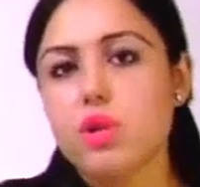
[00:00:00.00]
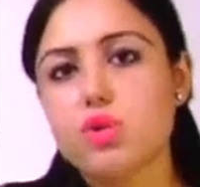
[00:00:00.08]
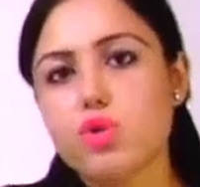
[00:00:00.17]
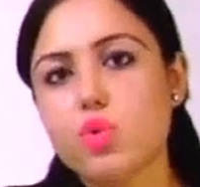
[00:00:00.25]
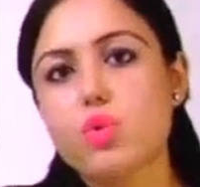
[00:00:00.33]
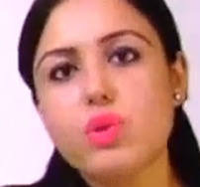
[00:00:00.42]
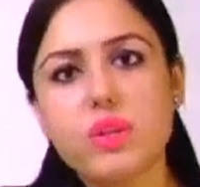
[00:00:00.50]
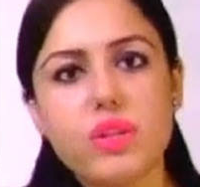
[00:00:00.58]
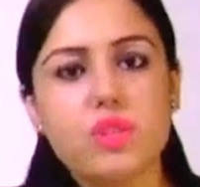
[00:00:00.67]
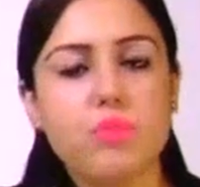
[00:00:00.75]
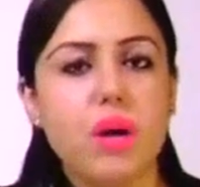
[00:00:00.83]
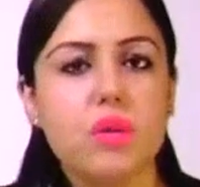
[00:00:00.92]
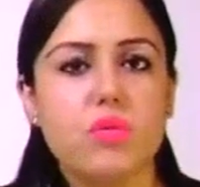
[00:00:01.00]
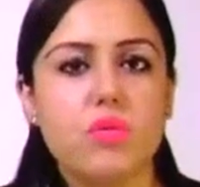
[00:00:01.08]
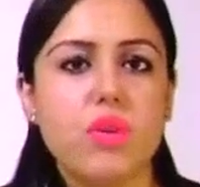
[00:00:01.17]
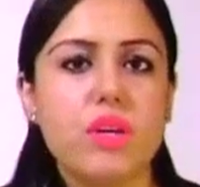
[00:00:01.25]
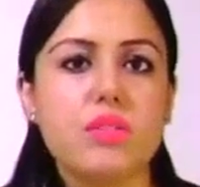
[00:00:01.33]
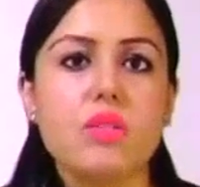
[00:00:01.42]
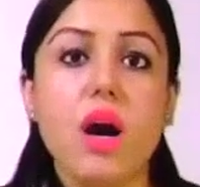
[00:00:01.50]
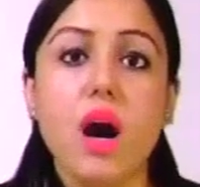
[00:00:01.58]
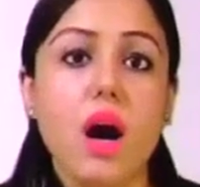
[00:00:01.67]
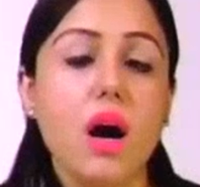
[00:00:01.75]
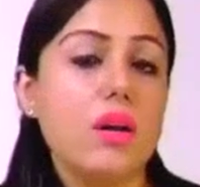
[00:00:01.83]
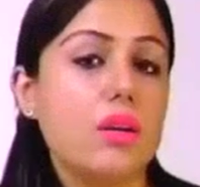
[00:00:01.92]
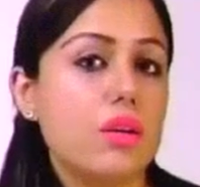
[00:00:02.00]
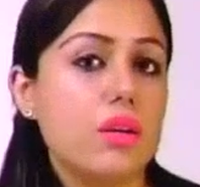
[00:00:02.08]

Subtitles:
so these pathways are